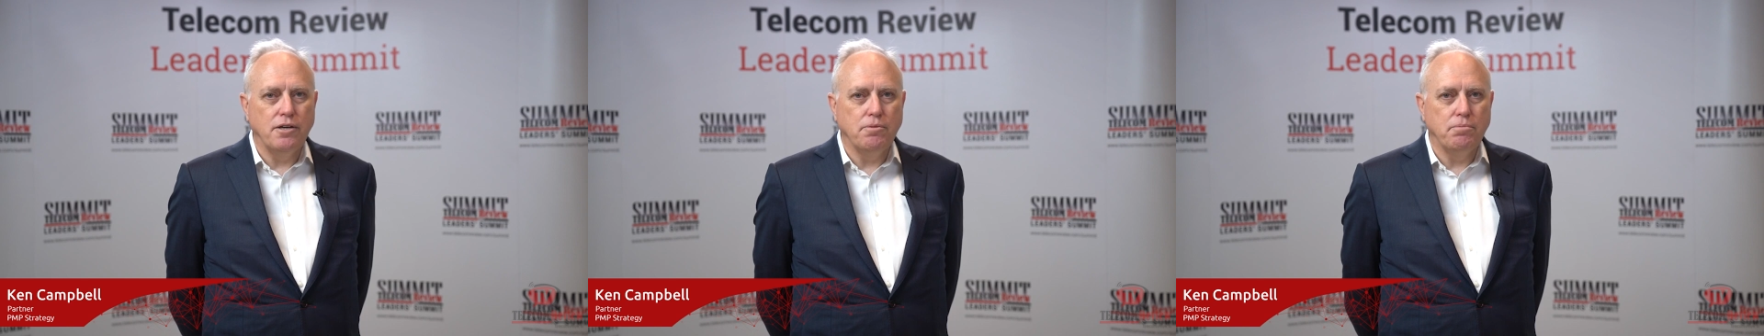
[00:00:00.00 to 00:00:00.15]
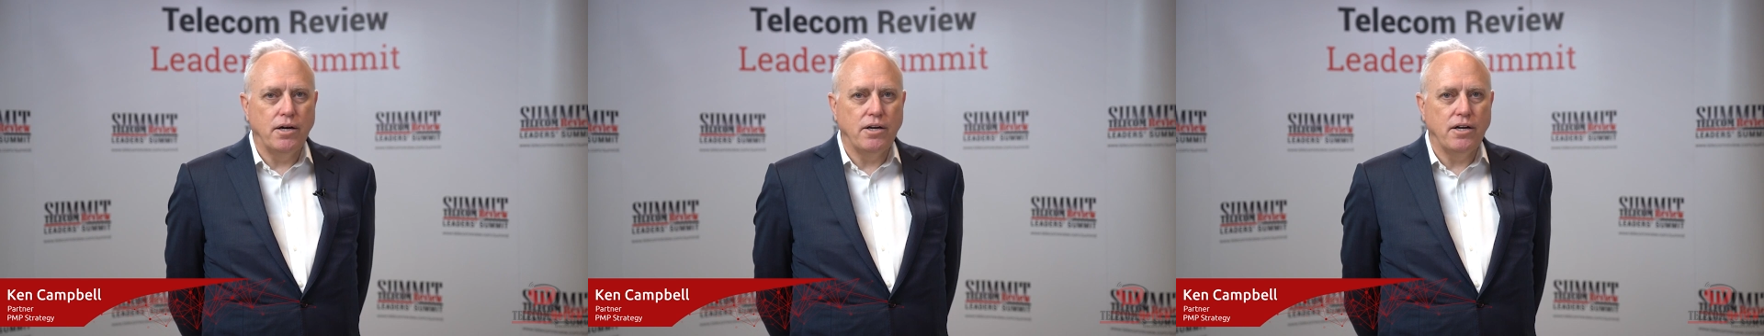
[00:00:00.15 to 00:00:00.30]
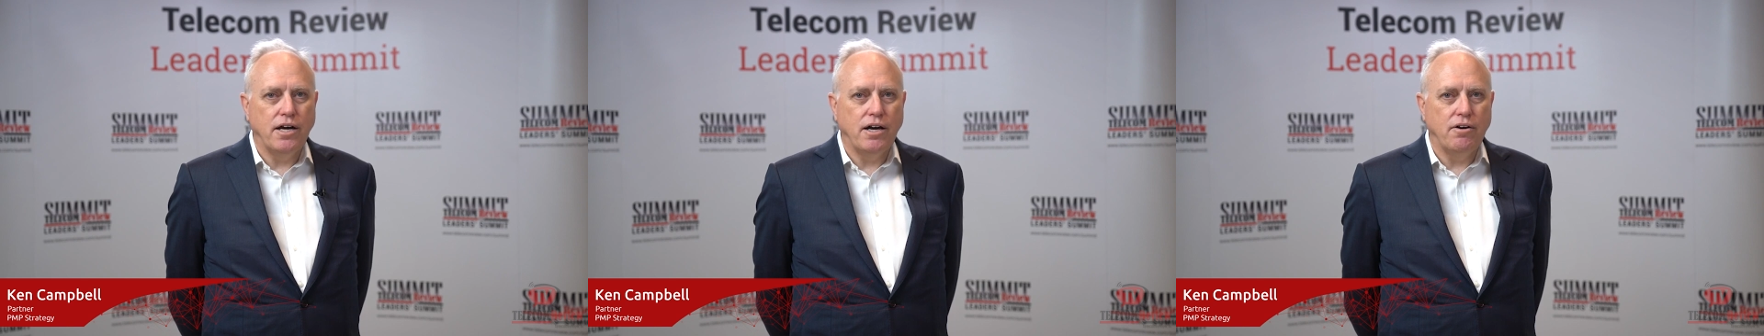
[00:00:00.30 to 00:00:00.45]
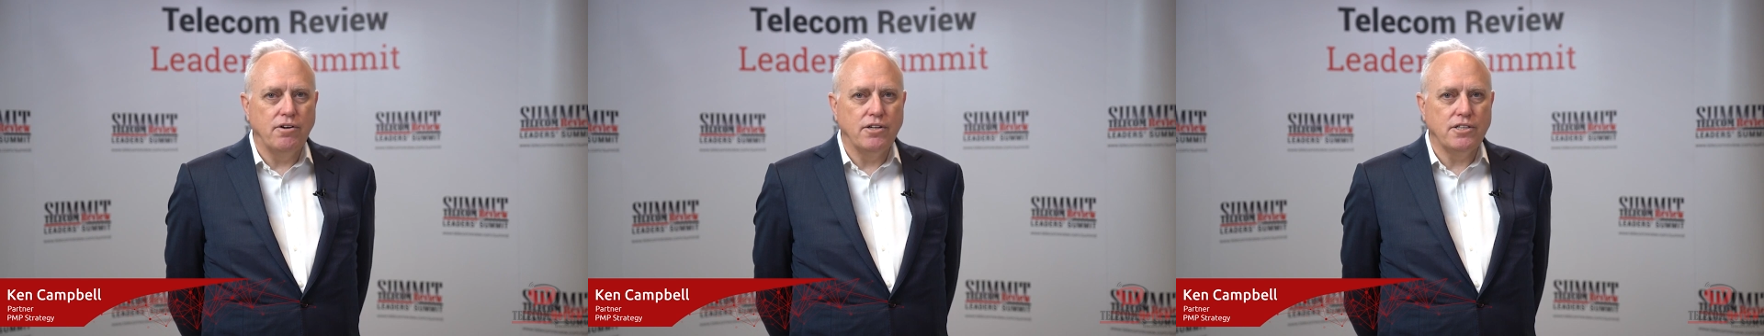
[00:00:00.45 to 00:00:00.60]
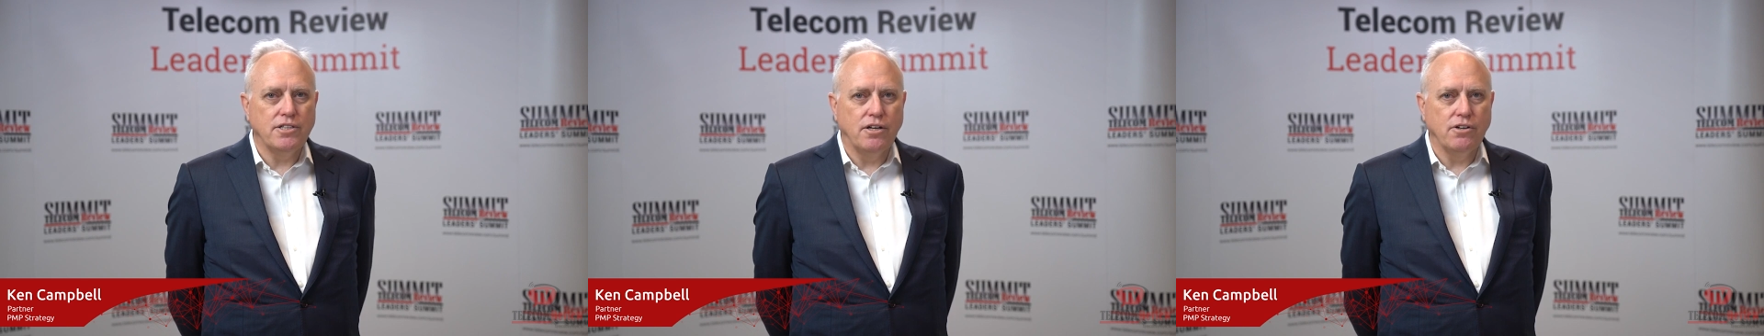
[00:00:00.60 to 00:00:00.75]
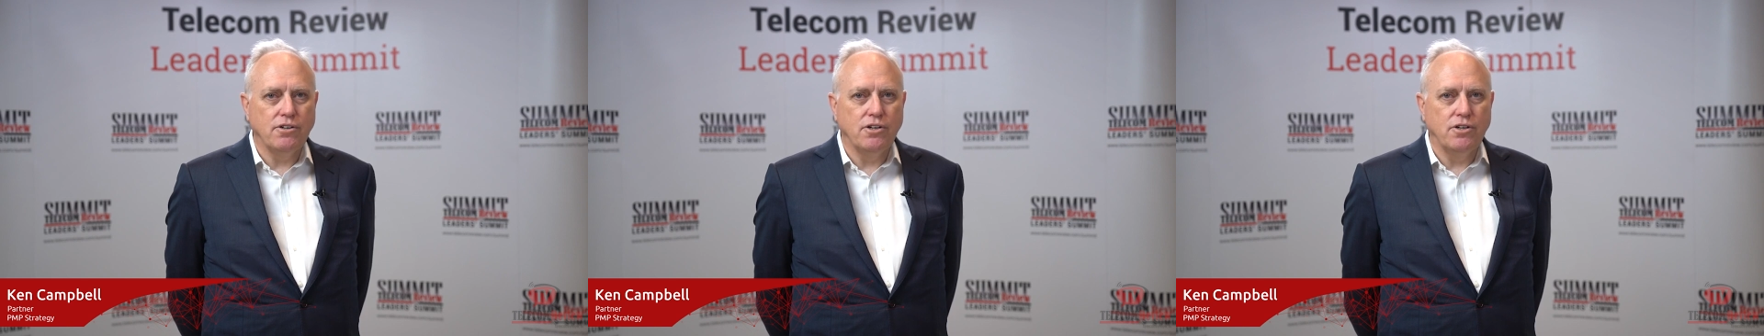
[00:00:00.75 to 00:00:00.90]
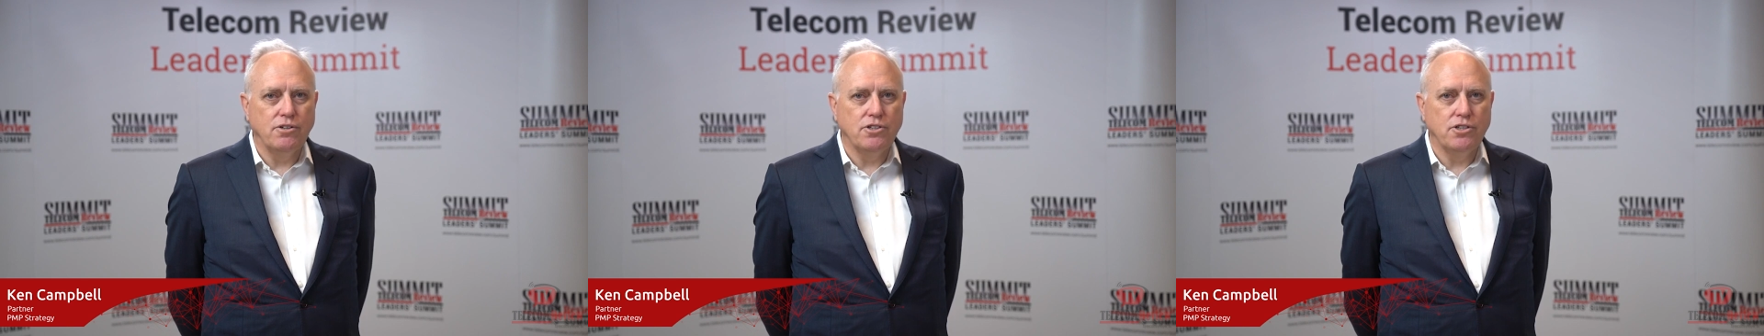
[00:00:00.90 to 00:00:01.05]
about how a
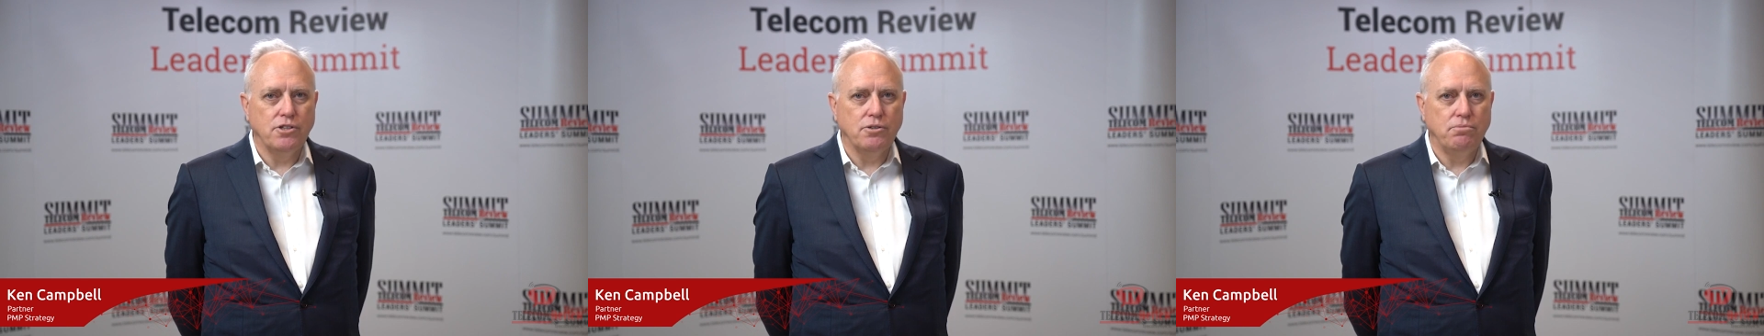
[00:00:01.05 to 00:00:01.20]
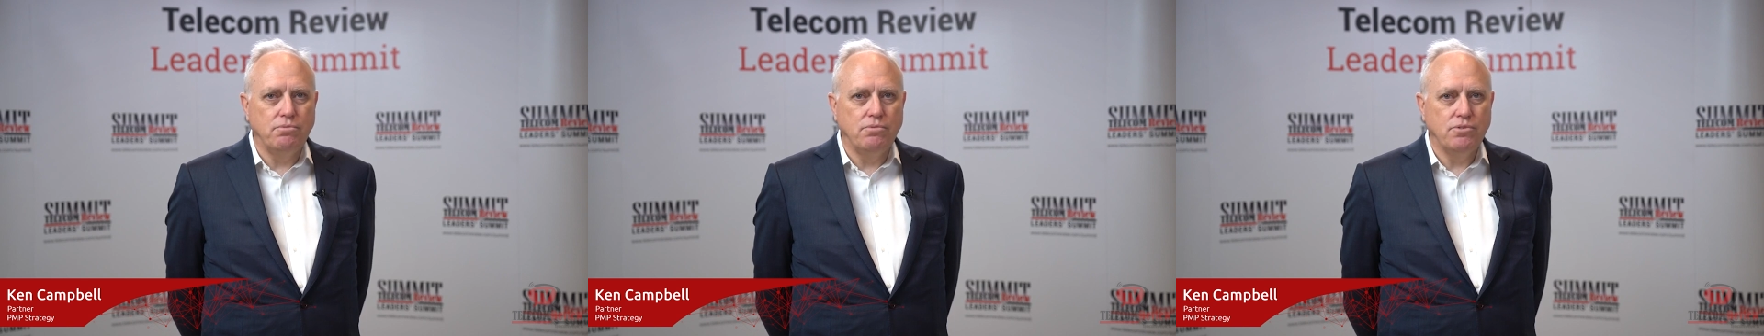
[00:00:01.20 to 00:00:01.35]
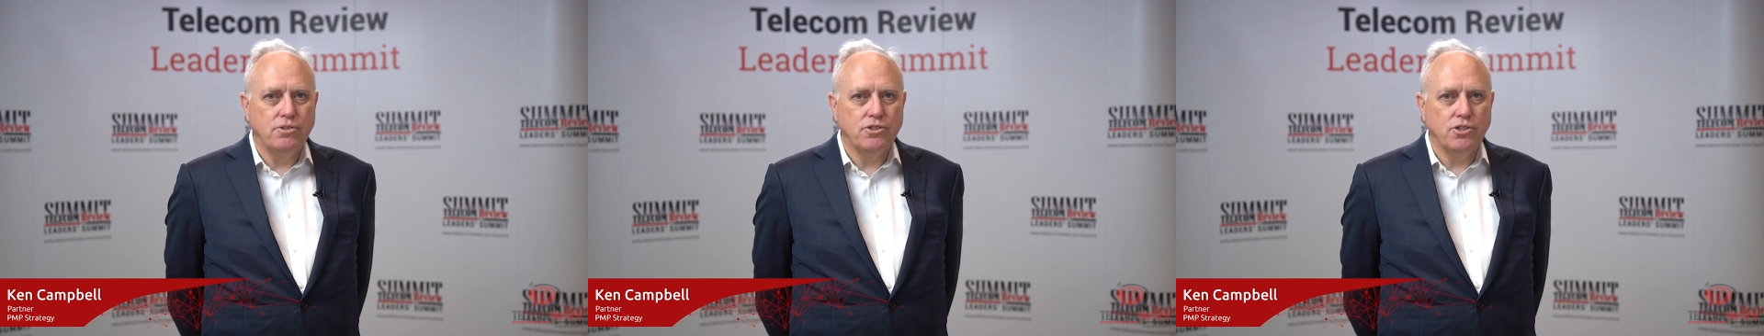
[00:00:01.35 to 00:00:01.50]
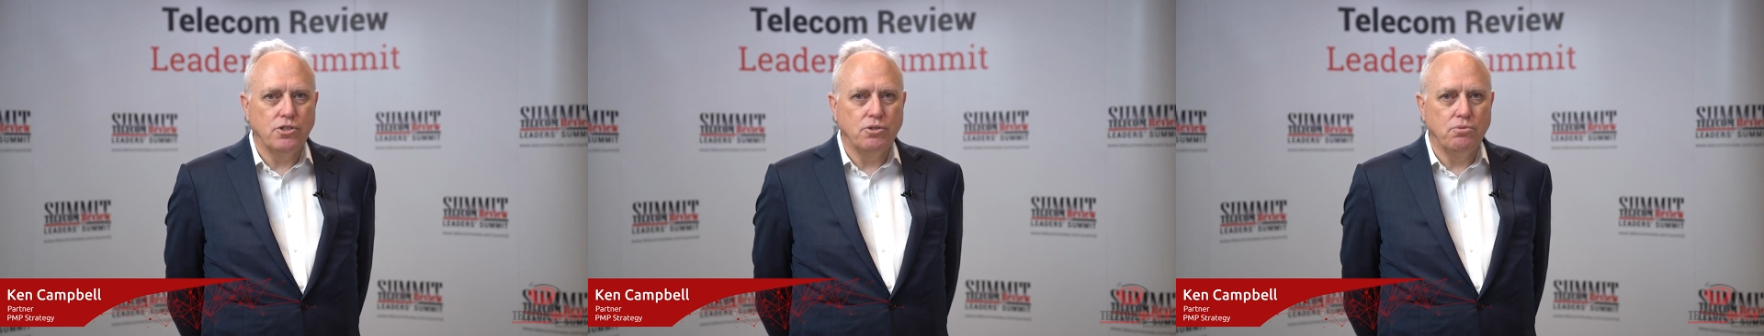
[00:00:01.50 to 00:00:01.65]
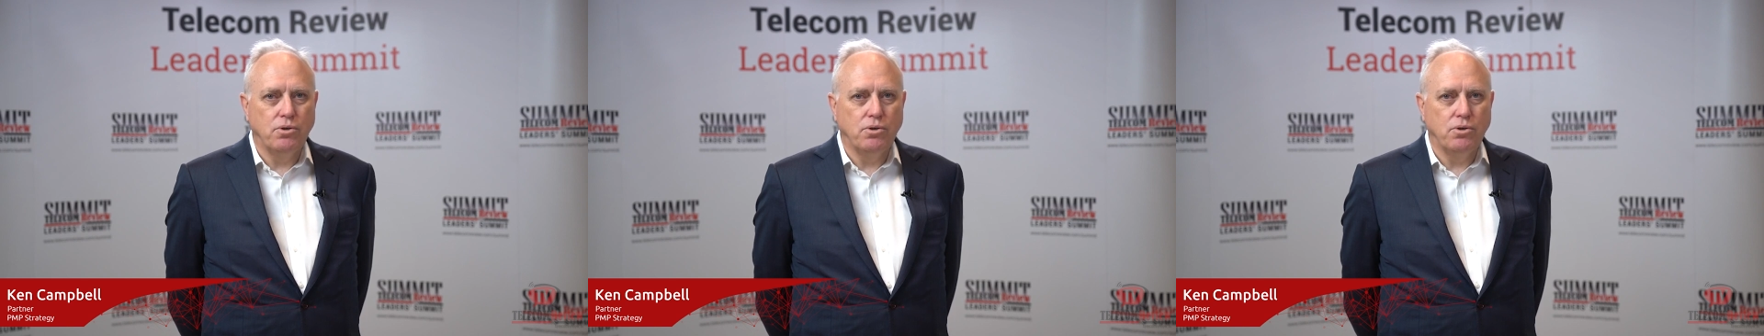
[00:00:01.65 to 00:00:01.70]
telco should